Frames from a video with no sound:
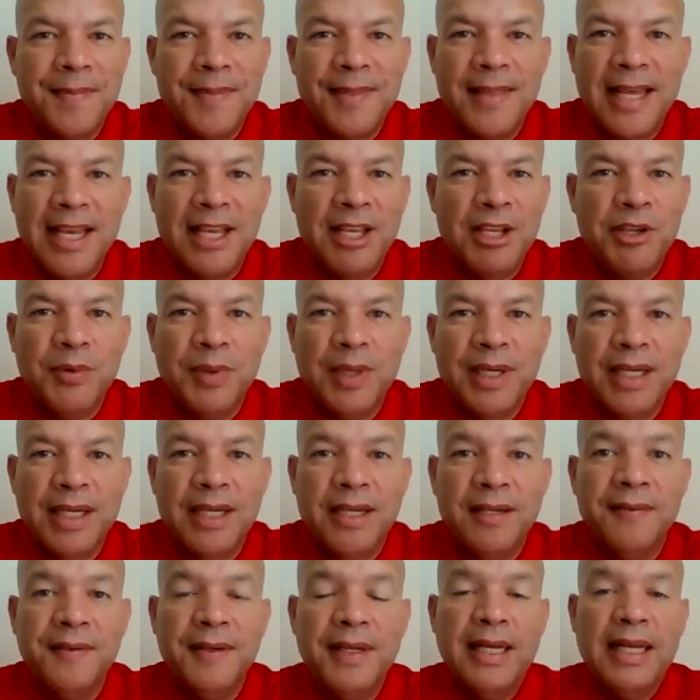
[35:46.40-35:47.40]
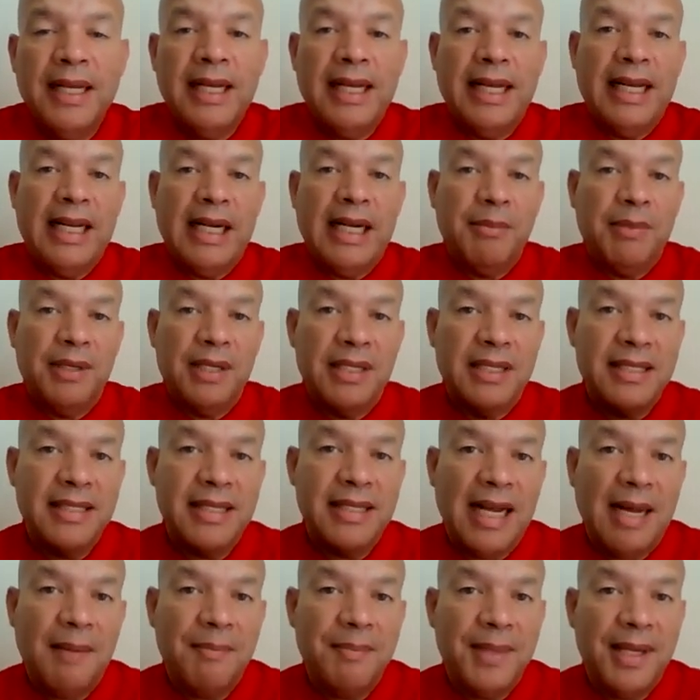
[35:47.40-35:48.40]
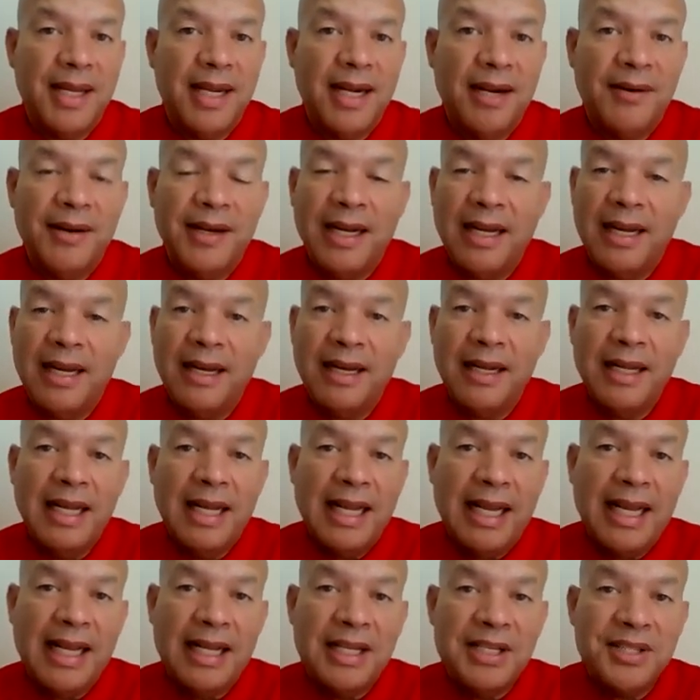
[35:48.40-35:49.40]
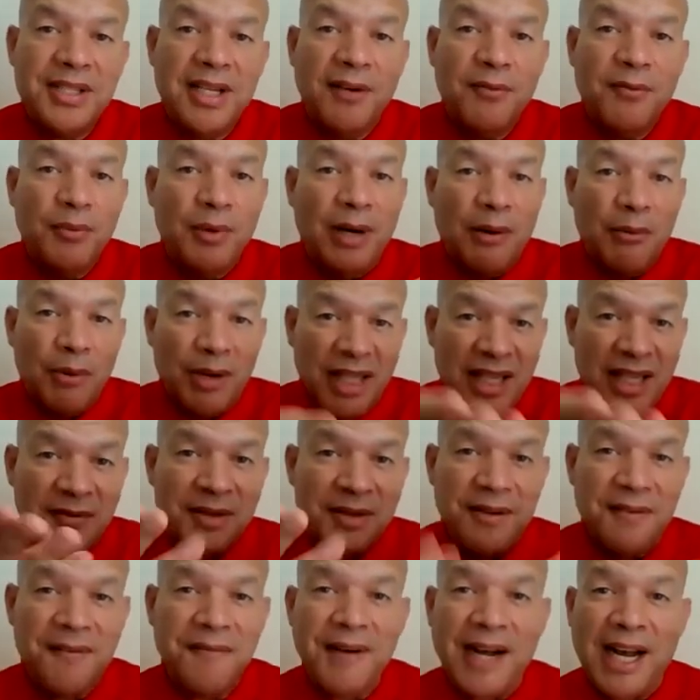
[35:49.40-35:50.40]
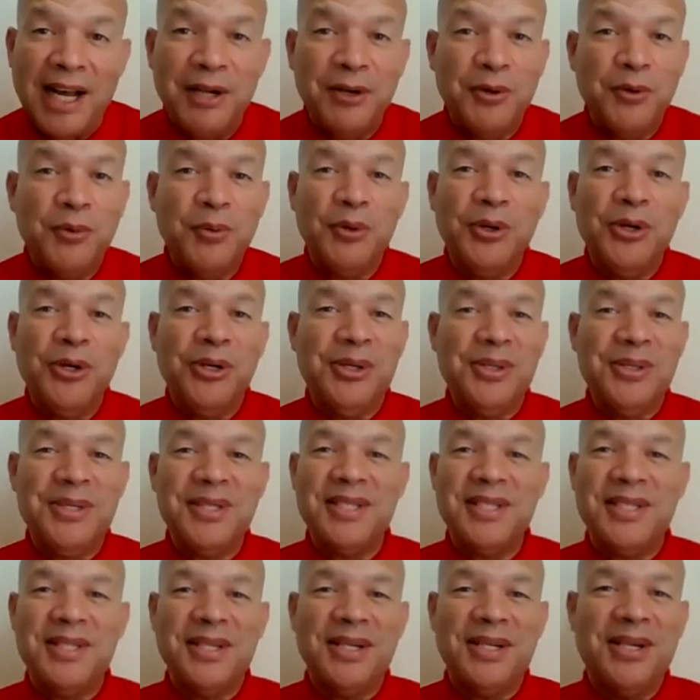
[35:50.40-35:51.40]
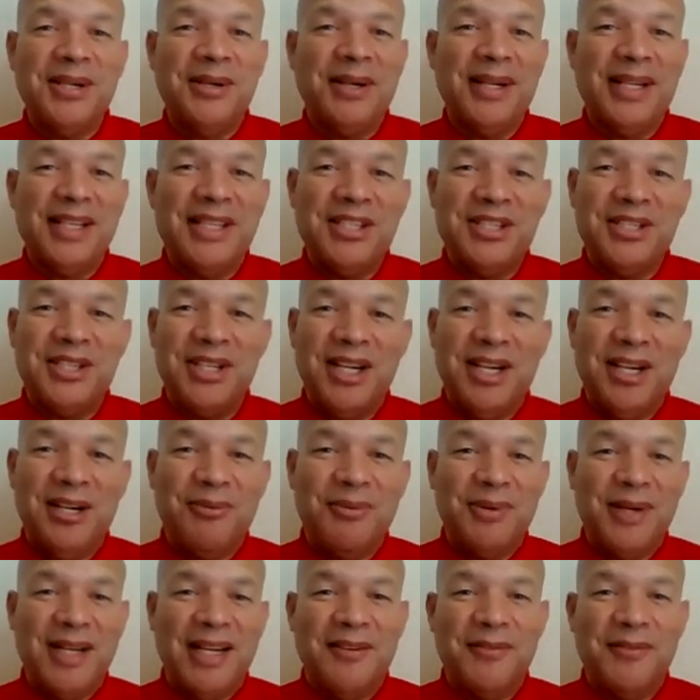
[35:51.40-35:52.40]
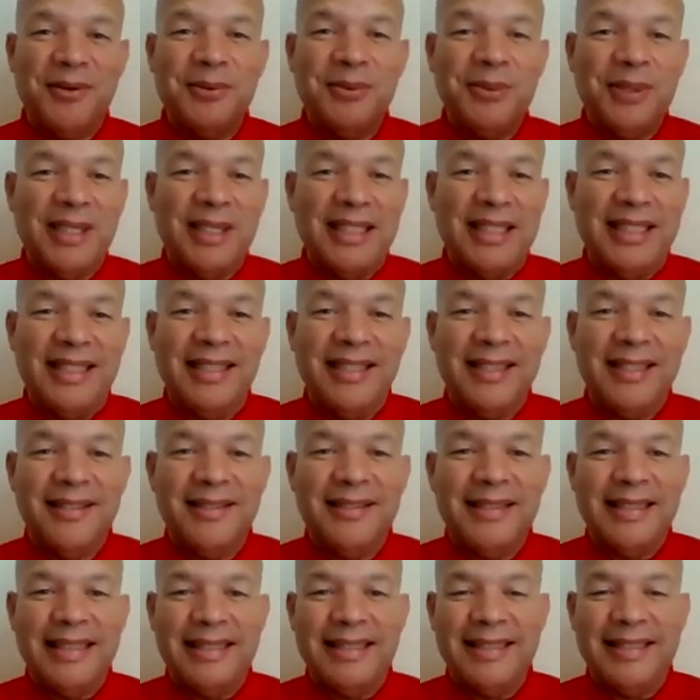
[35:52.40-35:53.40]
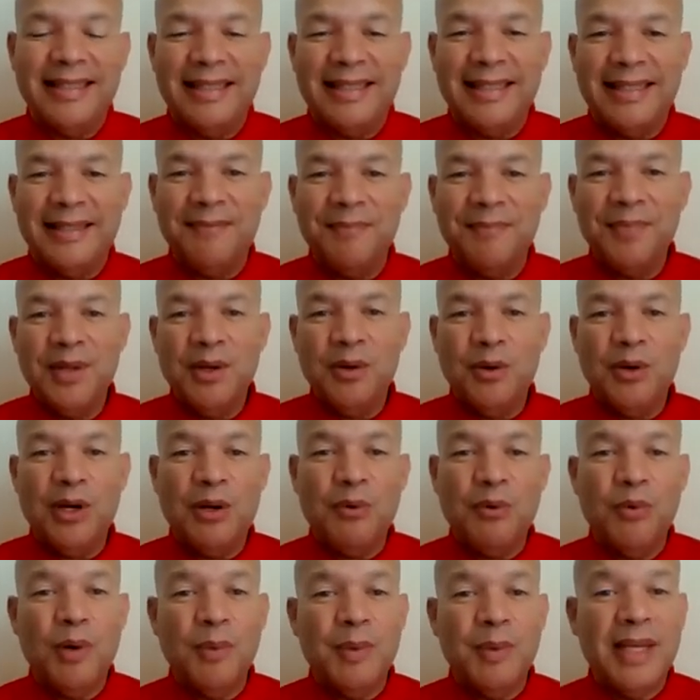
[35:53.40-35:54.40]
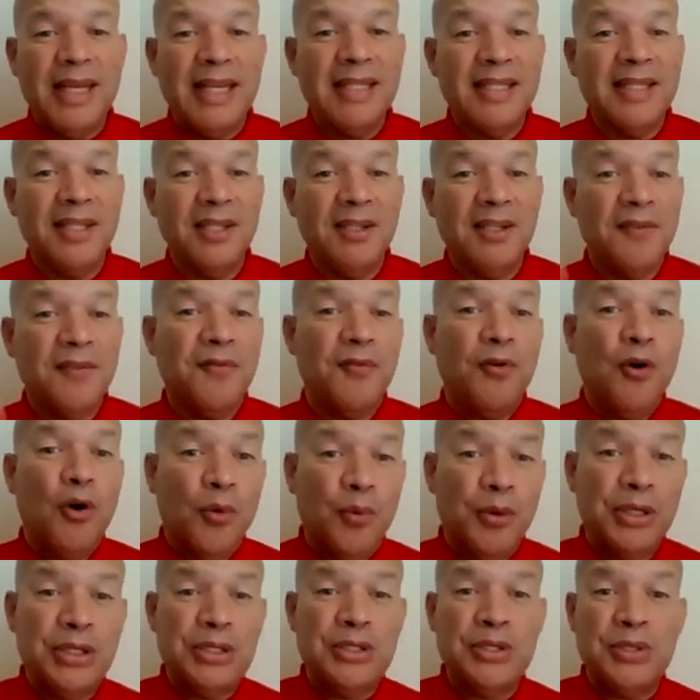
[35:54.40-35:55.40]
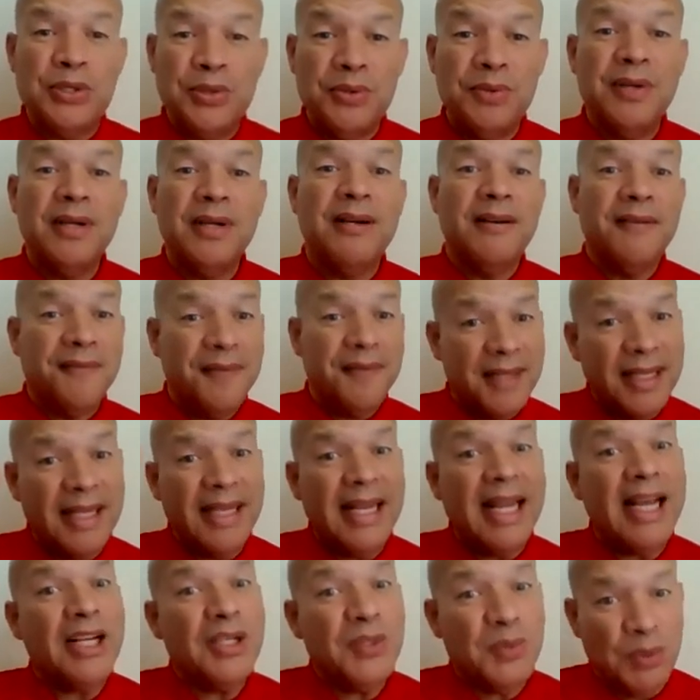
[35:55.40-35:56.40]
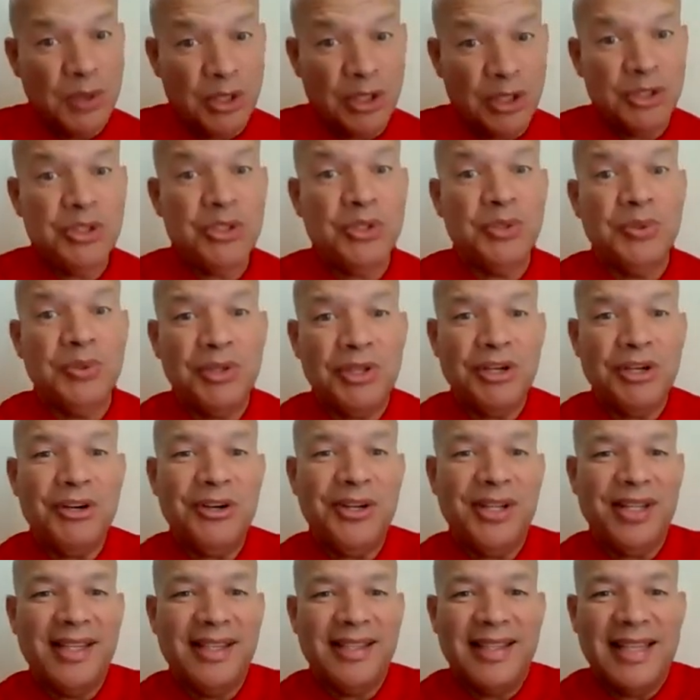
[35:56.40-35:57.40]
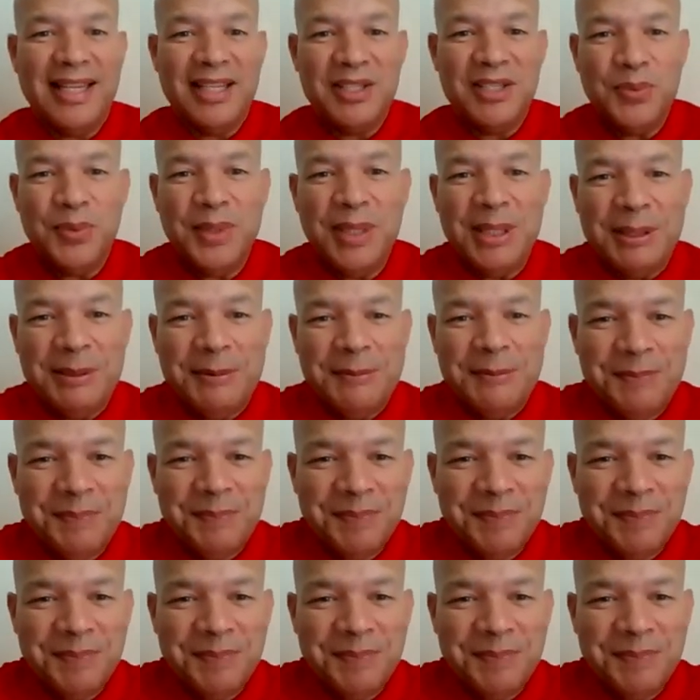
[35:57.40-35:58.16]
thank you enough. And I'm going to stop there and give you the final words to go ahead and share with everyone here and what we get to look forward to for the next one on June 30th as well.